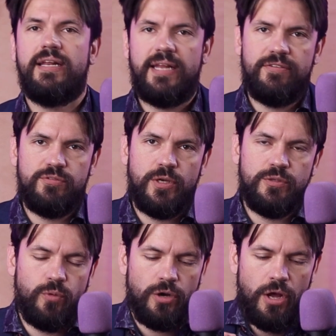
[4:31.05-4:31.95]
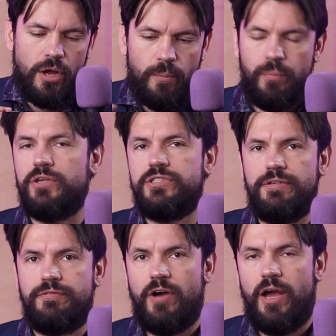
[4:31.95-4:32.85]
And it gives much more
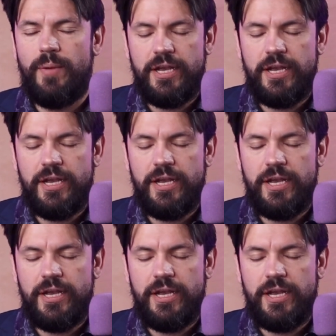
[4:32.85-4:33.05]
positive vibe.